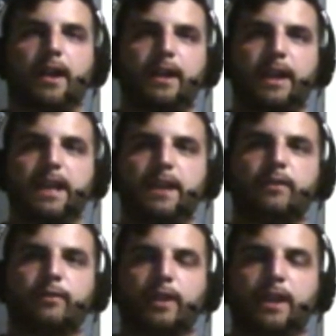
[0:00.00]

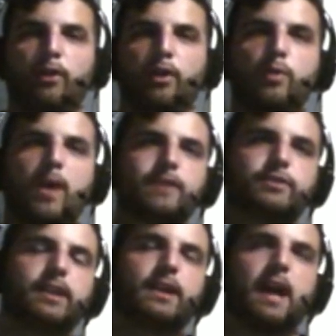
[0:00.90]
He already watched
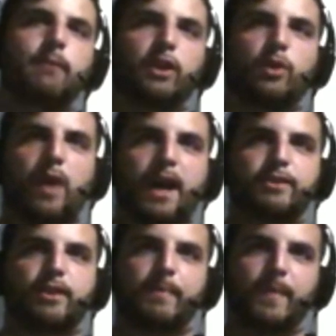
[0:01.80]
it. I'm going to watch
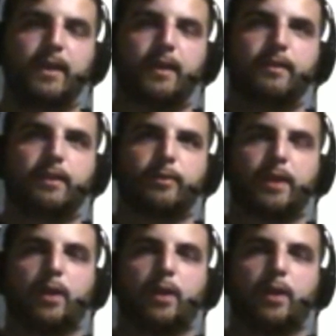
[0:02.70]
it this